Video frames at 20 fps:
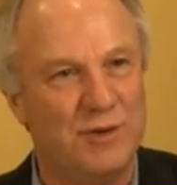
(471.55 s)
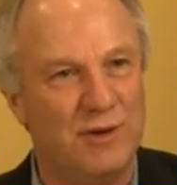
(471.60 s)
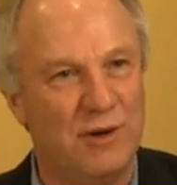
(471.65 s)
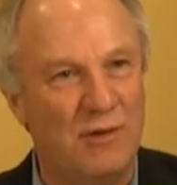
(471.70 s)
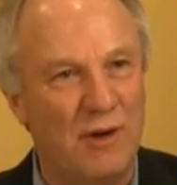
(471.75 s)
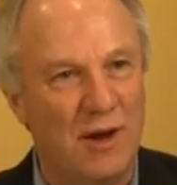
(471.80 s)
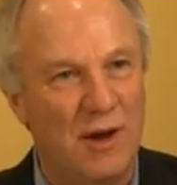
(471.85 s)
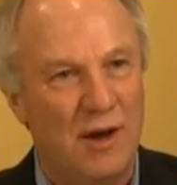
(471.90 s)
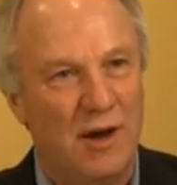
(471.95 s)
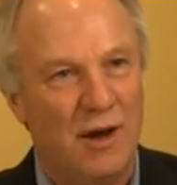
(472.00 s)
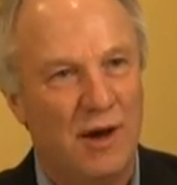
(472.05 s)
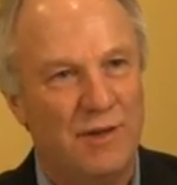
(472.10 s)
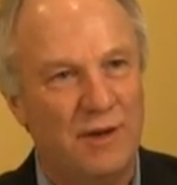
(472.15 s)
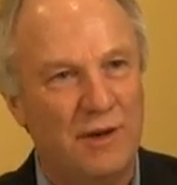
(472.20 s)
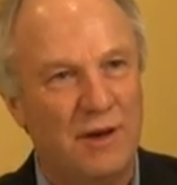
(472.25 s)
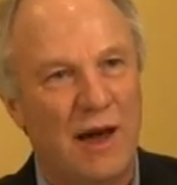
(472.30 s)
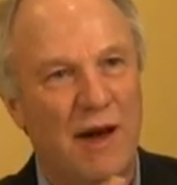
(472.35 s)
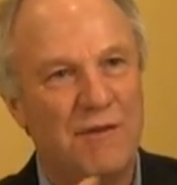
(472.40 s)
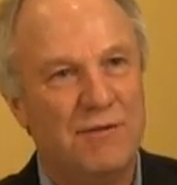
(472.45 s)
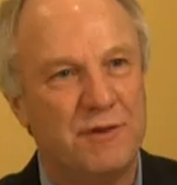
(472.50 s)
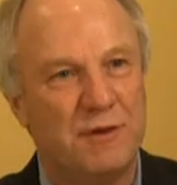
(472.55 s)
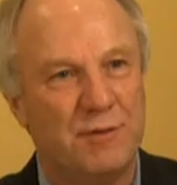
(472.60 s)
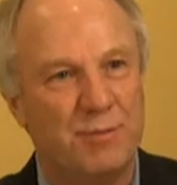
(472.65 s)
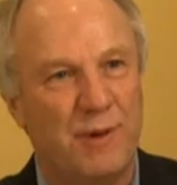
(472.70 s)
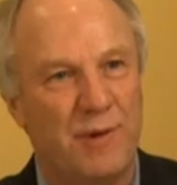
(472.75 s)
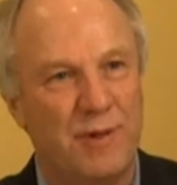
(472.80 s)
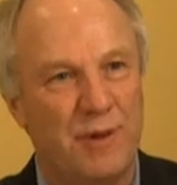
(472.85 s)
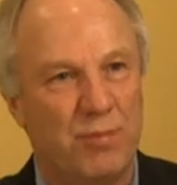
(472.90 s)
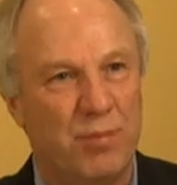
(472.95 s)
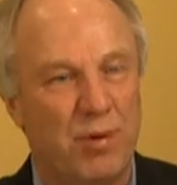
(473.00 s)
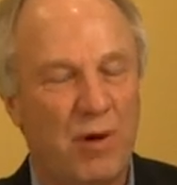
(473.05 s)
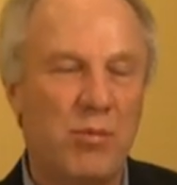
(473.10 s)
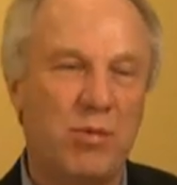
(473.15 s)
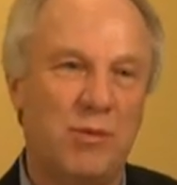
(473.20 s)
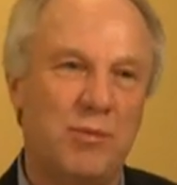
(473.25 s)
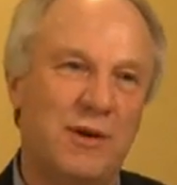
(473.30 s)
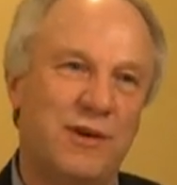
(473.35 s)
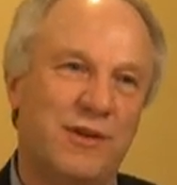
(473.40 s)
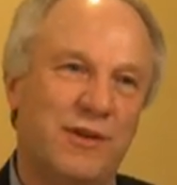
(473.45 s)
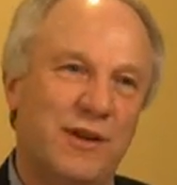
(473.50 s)
So I think you have to split the
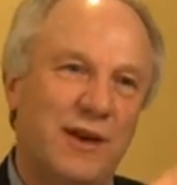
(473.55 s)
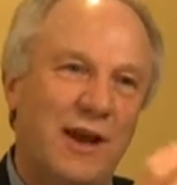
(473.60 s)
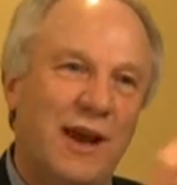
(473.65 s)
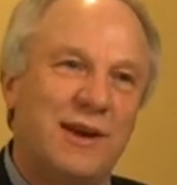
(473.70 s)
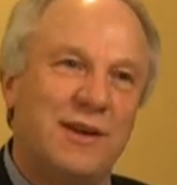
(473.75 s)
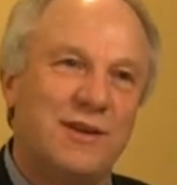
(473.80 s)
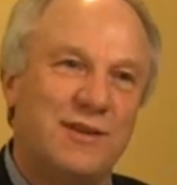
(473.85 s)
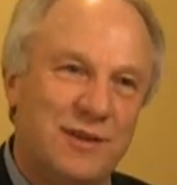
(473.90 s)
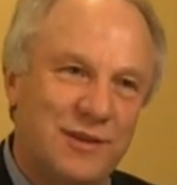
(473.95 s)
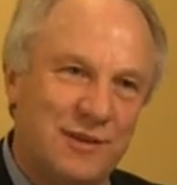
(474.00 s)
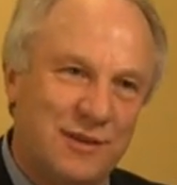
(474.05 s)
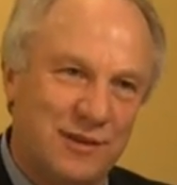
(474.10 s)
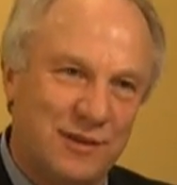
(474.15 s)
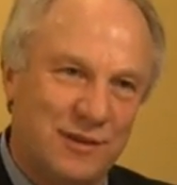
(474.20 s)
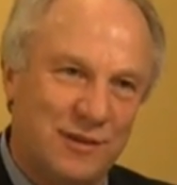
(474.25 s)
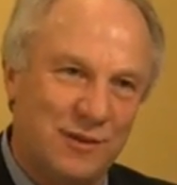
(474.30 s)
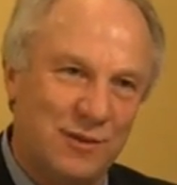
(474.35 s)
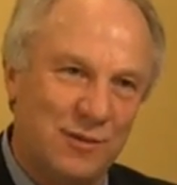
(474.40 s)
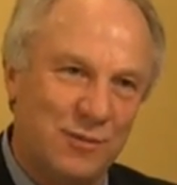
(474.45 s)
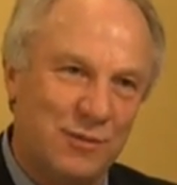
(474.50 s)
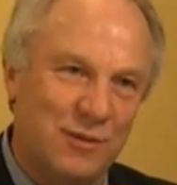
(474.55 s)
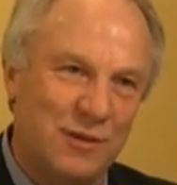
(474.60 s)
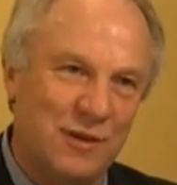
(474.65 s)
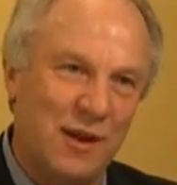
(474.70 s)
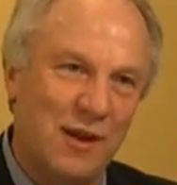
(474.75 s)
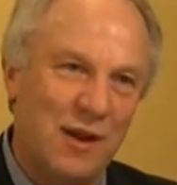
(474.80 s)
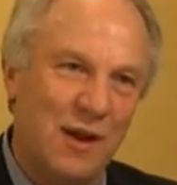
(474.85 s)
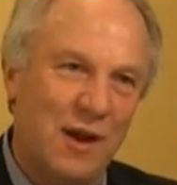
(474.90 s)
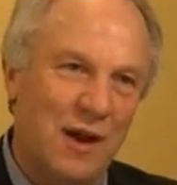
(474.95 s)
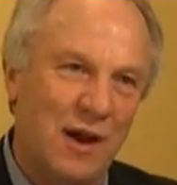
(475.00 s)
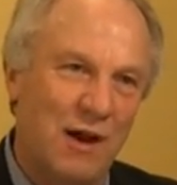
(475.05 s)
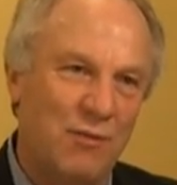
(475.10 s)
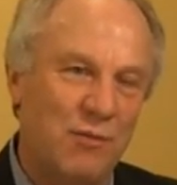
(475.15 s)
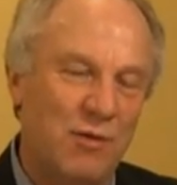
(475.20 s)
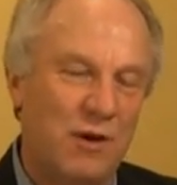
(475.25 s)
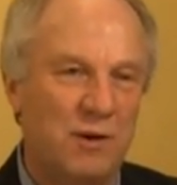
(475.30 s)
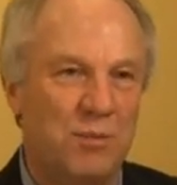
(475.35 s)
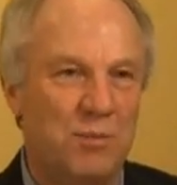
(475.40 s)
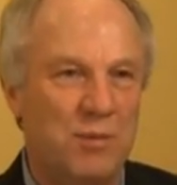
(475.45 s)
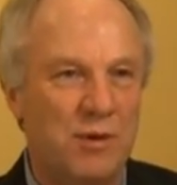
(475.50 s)
problem into the legacy systems and
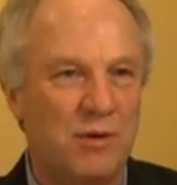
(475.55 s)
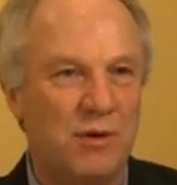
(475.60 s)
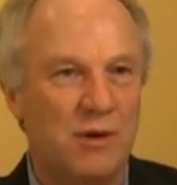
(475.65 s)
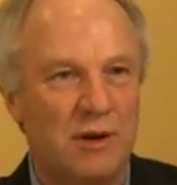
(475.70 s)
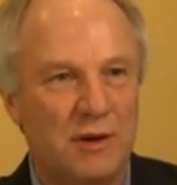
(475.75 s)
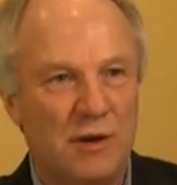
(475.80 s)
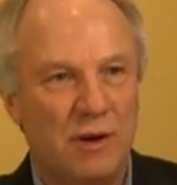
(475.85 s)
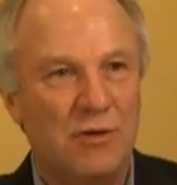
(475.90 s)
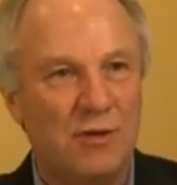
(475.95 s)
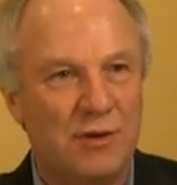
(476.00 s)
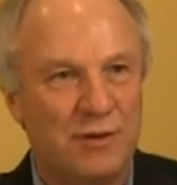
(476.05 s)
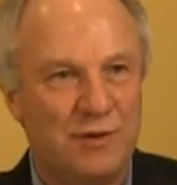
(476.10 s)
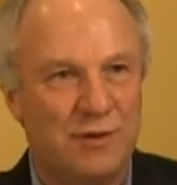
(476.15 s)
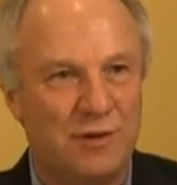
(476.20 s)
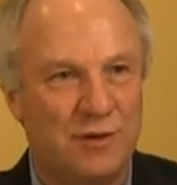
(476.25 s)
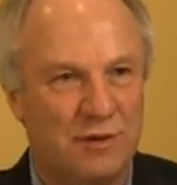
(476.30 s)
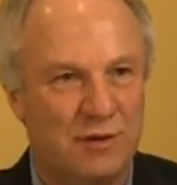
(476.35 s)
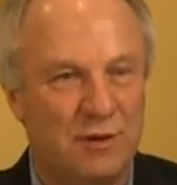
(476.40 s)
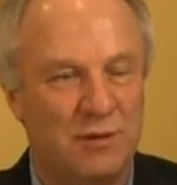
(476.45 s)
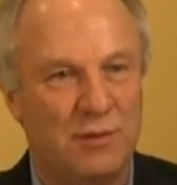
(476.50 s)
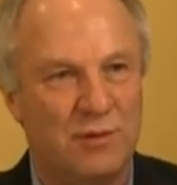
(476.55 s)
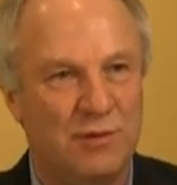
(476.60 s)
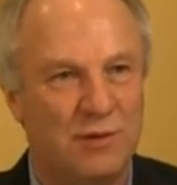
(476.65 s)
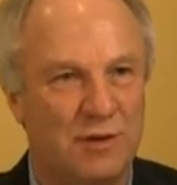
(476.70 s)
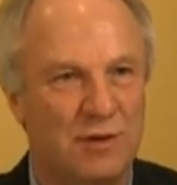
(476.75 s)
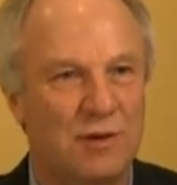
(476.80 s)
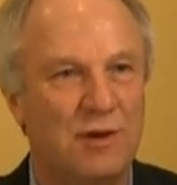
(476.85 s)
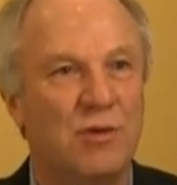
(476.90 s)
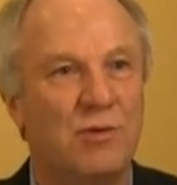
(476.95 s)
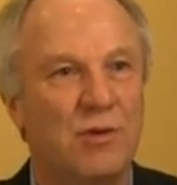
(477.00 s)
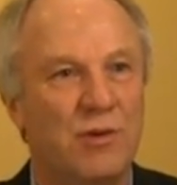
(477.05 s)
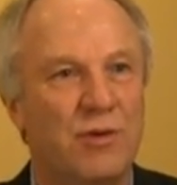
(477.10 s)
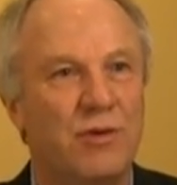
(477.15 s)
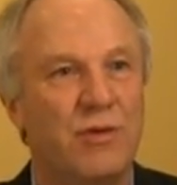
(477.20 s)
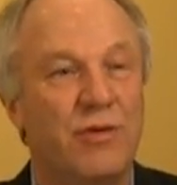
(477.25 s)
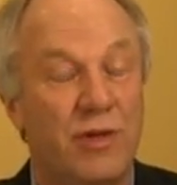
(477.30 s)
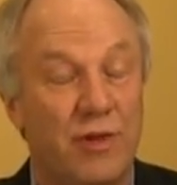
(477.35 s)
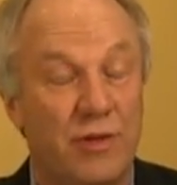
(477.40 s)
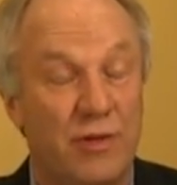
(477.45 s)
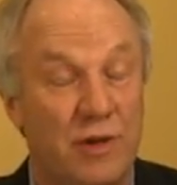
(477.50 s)
really building newer systems to deal
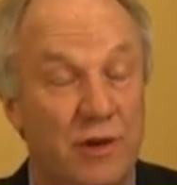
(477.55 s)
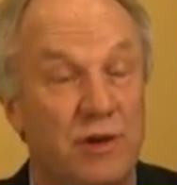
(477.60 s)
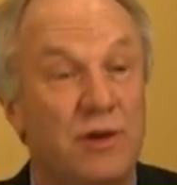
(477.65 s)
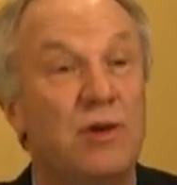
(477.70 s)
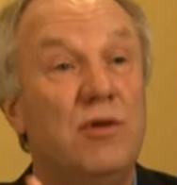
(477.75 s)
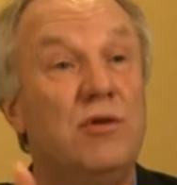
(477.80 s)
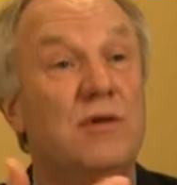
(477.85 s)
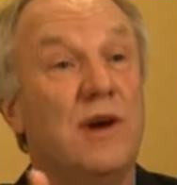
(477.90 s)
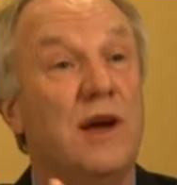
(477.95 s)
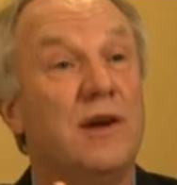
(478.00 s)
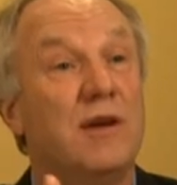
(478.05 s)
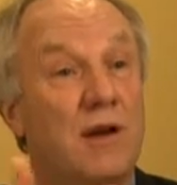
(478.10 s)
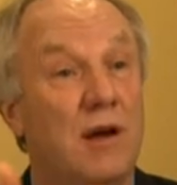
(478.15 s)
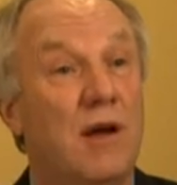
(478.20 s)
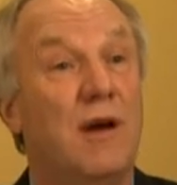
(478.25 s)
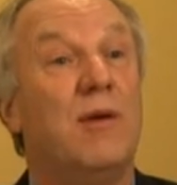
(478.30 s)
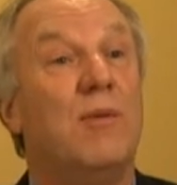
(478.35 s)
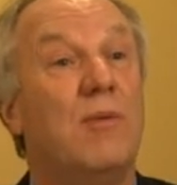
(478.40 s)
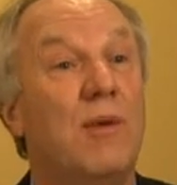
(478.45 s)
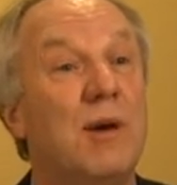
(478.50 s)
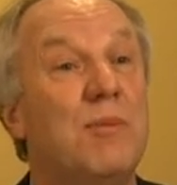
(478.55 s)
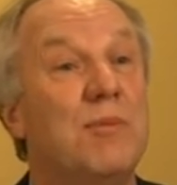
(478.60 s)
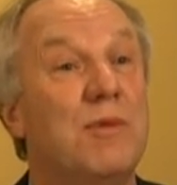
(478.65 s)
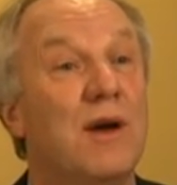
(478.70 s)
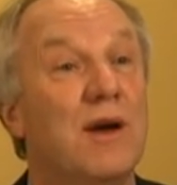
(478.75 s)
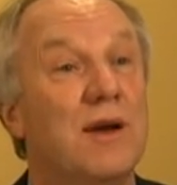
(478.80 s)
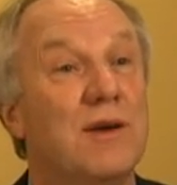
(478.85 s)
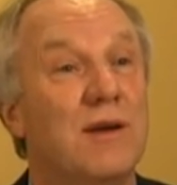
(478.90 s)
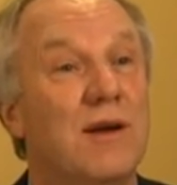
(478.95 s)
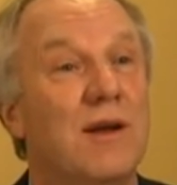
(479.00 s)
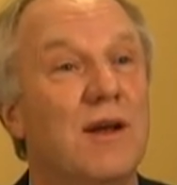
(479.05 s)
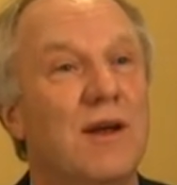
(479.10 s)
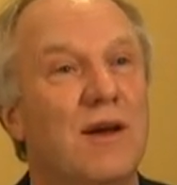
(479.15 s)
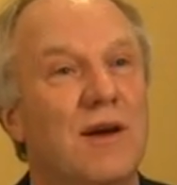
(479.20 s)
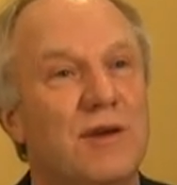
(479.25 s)
with the new data like web data. Yeah.